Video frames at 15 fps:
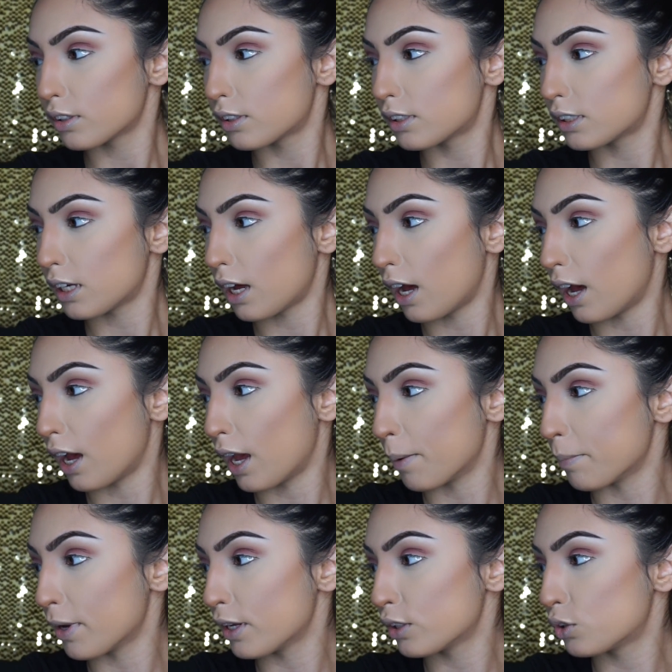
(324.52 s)
it's
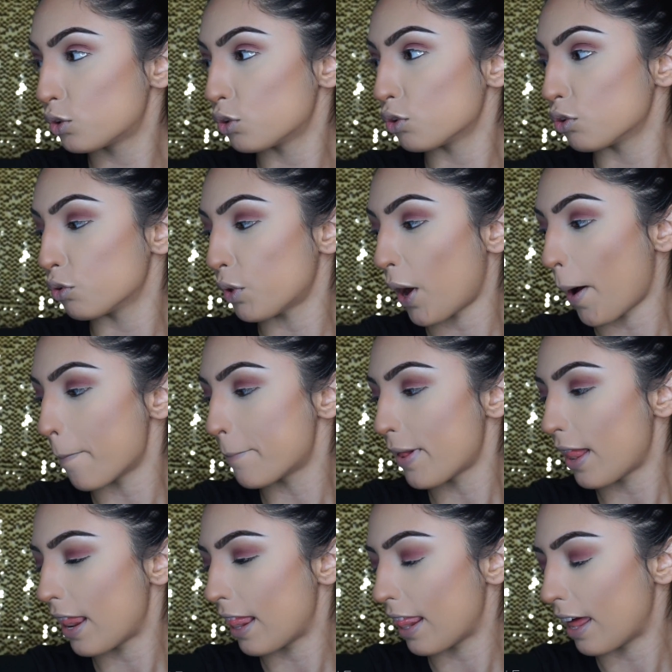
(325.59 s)
time to
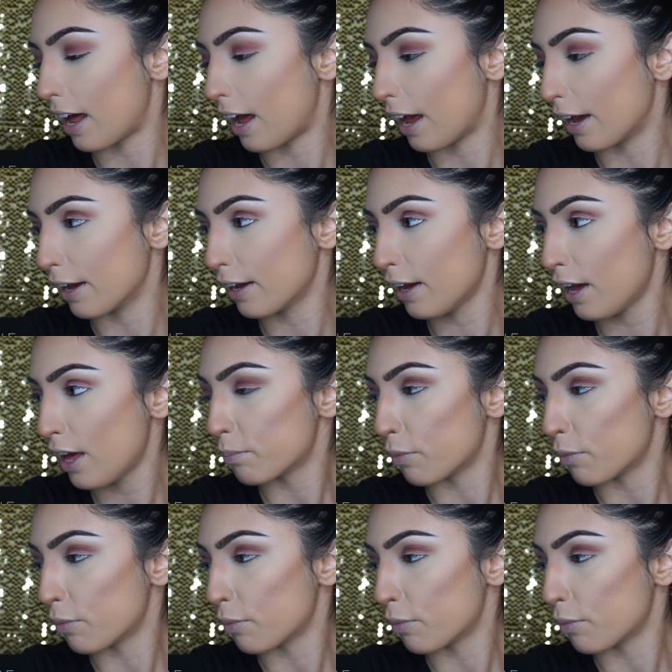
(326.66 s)
apply